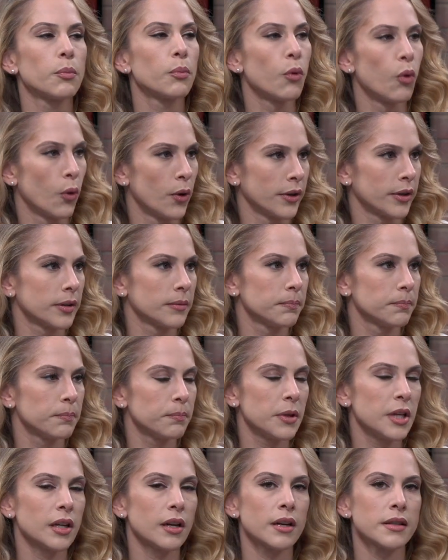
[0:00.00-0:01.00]
important
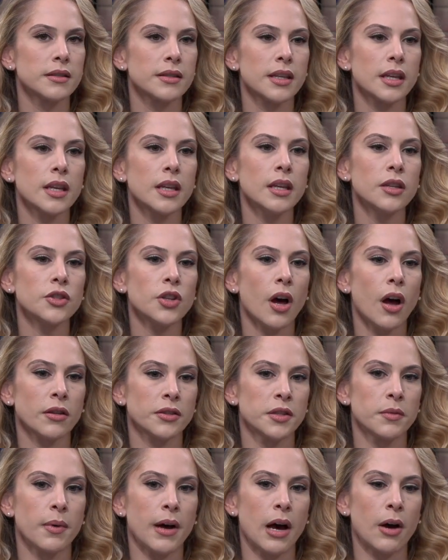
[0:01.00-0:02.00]
because he
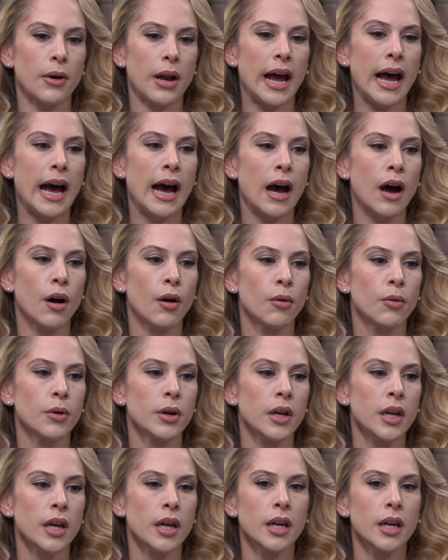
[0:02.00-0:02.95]
talked about how